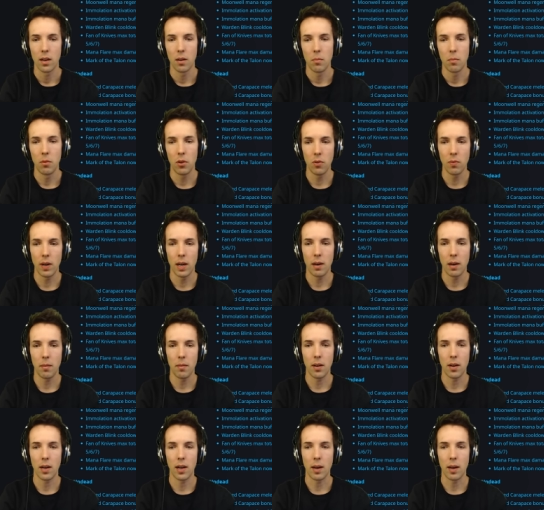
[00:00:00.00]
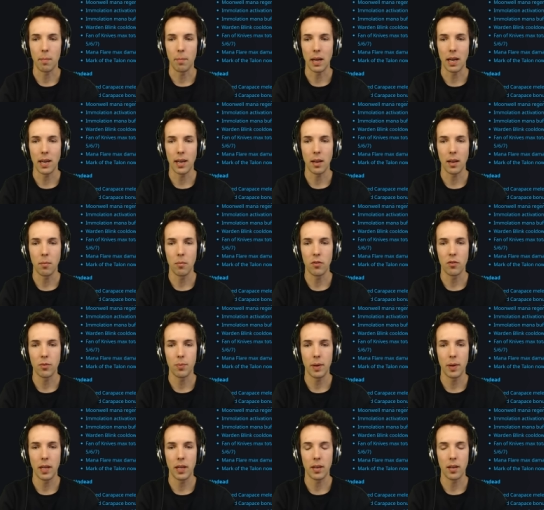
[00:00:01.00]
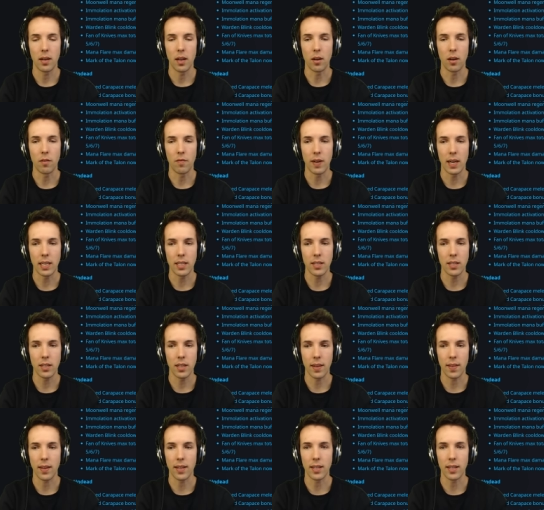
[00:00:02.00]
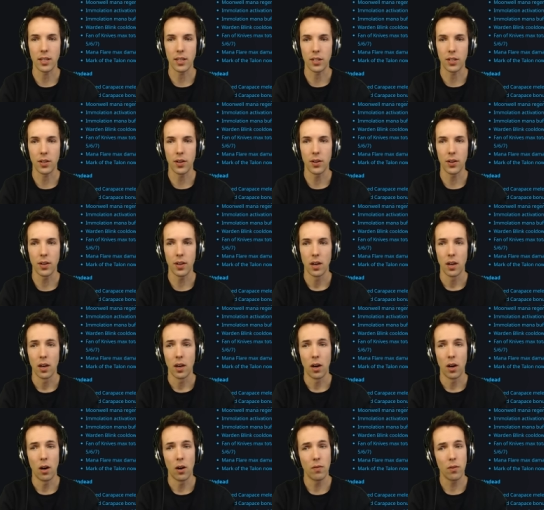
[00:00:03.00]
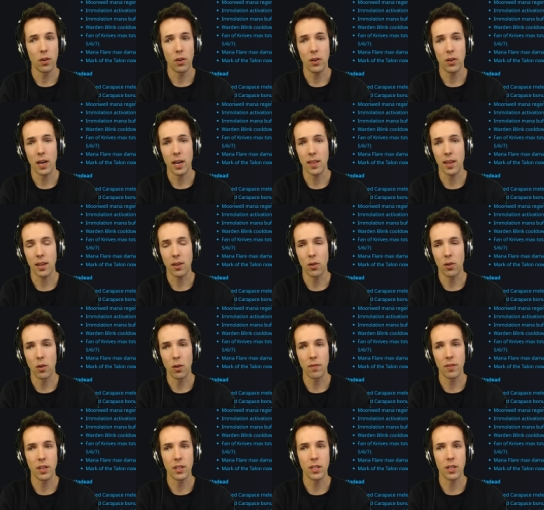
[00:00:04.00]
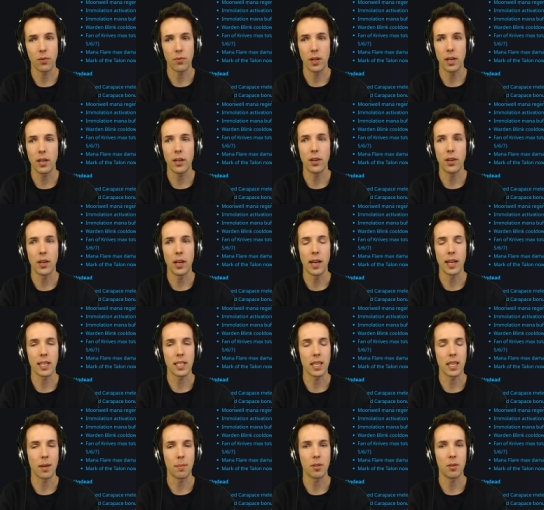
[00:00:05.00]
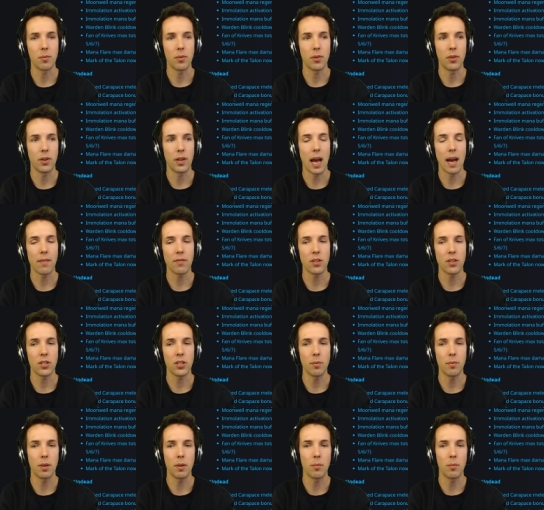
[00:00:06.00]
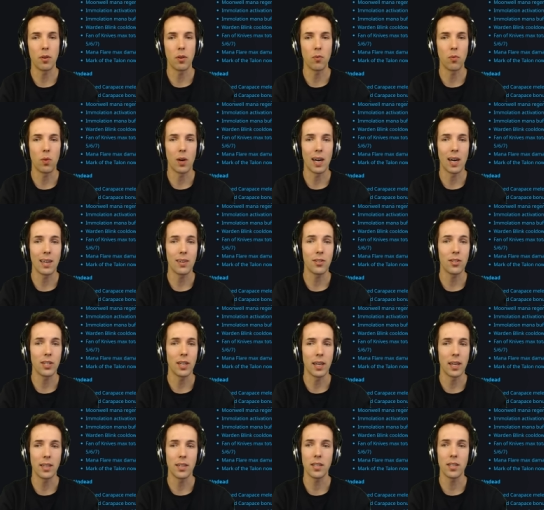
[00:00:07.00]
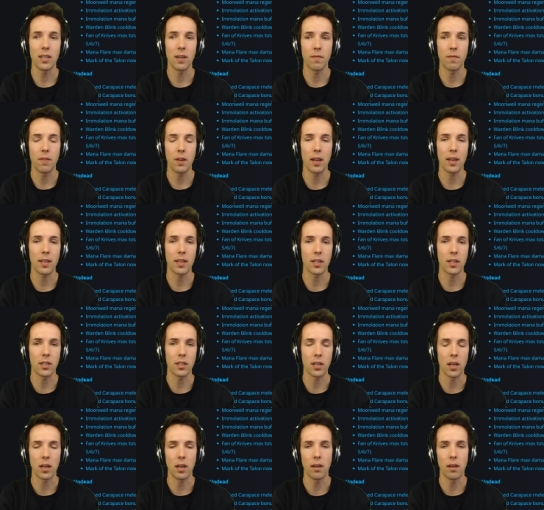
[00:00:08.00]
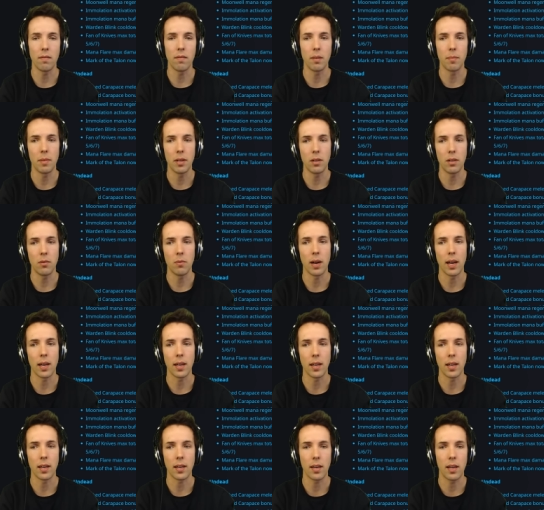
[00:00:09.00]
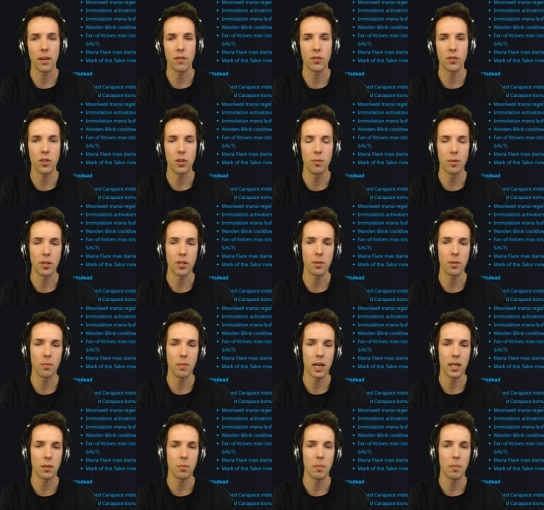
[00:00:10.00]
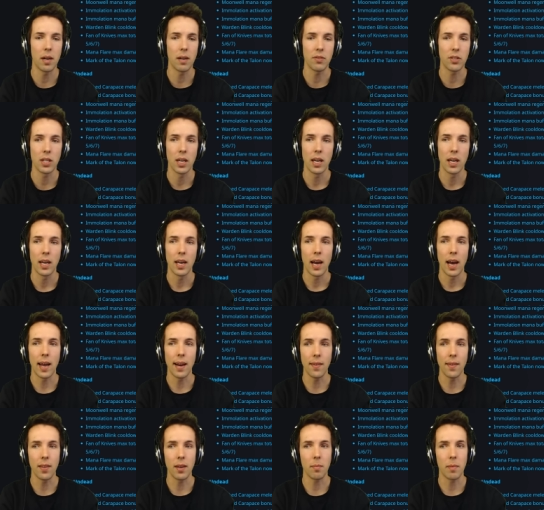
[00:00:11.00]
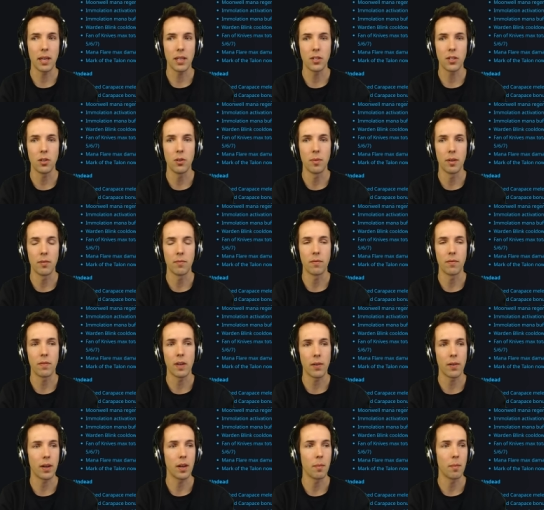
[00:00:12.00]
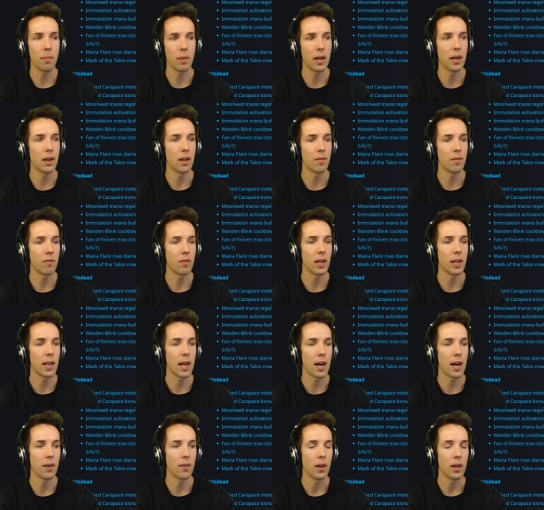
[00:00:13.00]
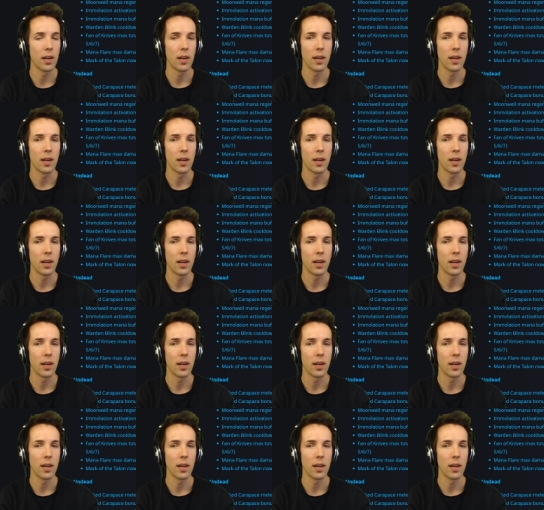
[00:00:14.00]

Moonwell, uh, Paladin move speed a little faster. I think this is good. Overall, I think all of these are really good and acceptable, and after some of the more wild changes, I feel like this is a lovely middle way that gives human some nice buffs, and I think makes human very competitive right now.